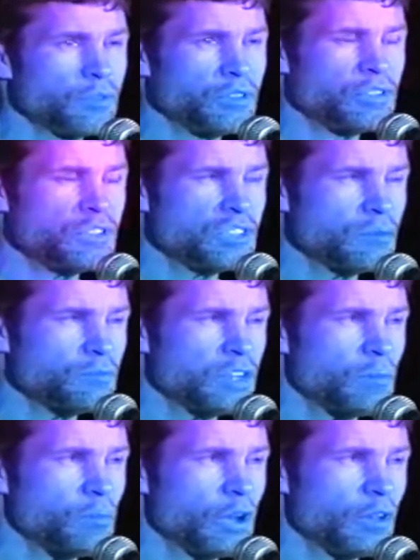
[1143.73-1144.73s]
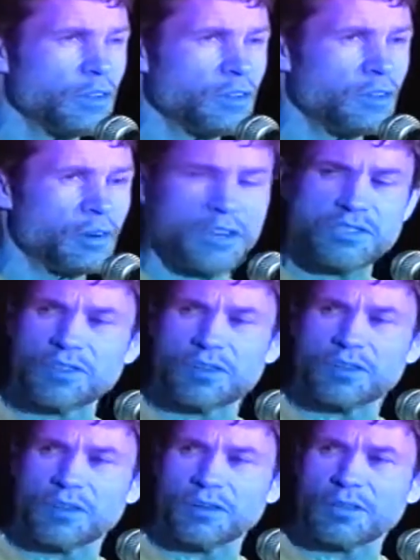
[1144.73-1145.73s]
But then sometime around in there I
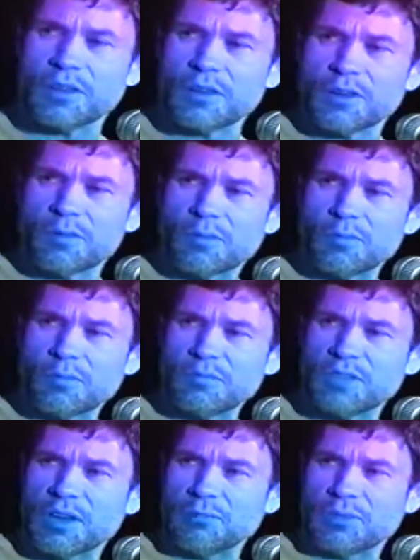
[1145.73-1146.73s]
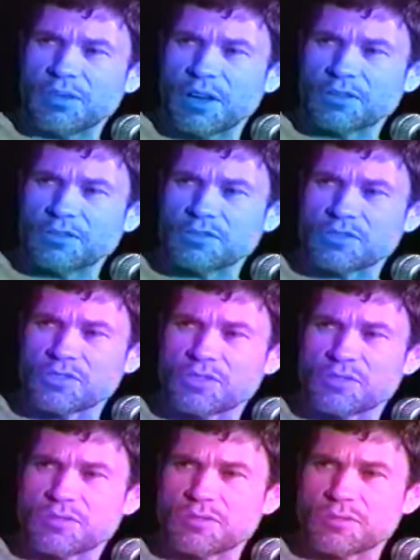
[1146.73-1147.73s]
started that, well, what would that be like to just
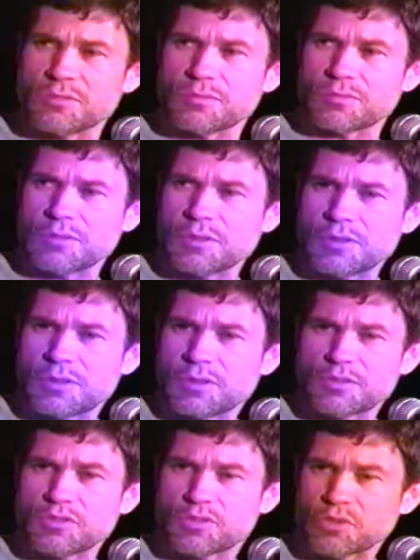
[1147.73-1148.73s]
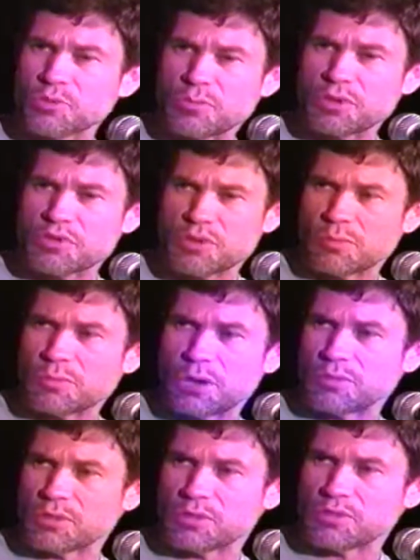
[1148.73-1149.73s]
do tuba,
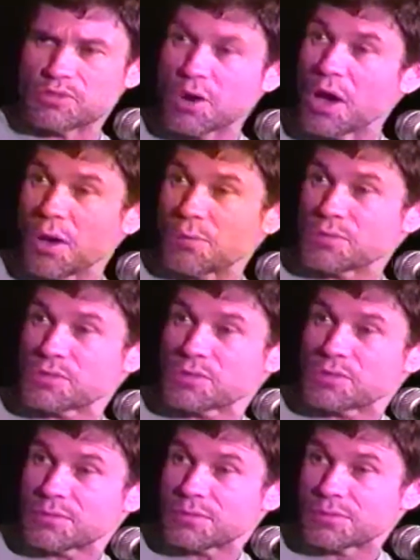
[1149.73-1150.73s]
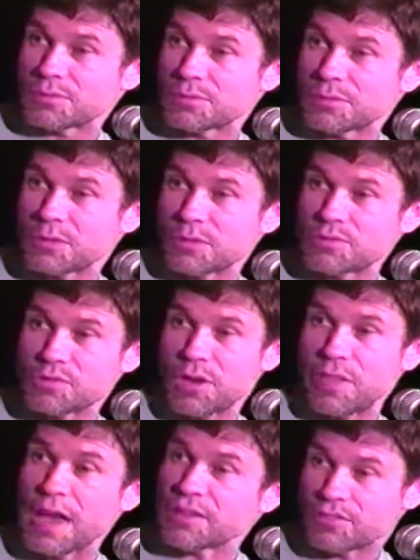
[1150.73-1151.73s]
trombone, and drums?
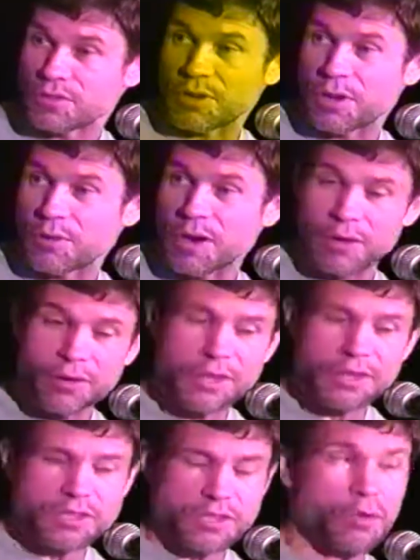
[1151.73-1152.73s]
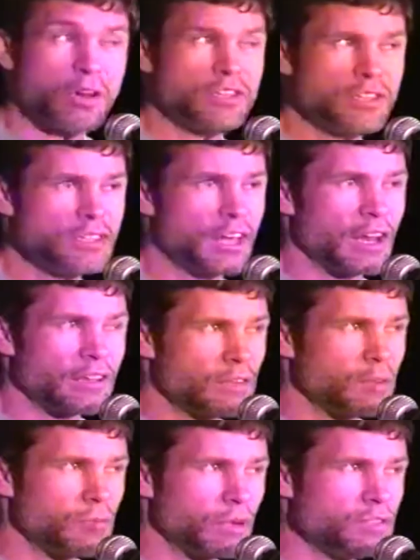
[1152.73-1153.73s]
Try that trio out. So I did that. I
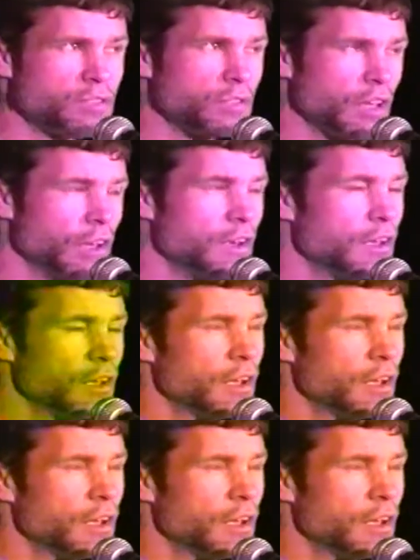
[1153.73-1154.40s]
did a bunch of that.